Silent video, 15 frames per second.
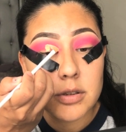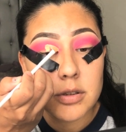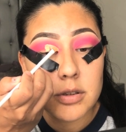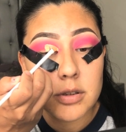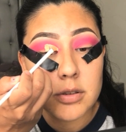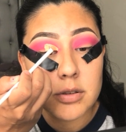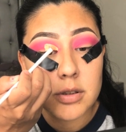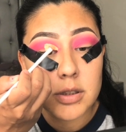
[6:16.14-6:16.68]

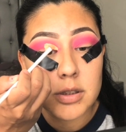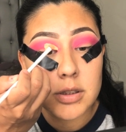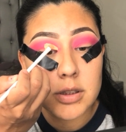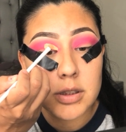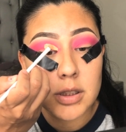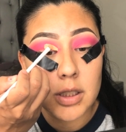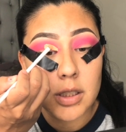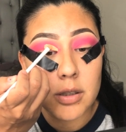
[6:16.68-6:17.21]
So
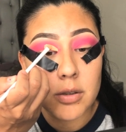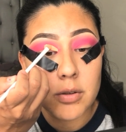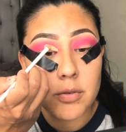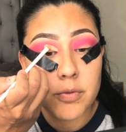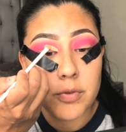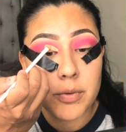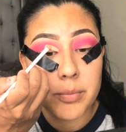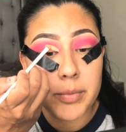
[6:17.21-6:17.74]
conceal
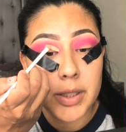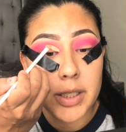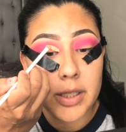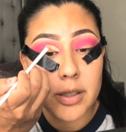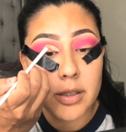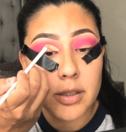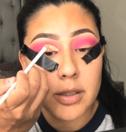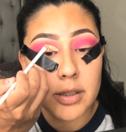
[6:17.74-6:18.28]
from
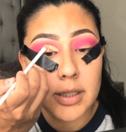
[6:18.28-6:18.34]
there.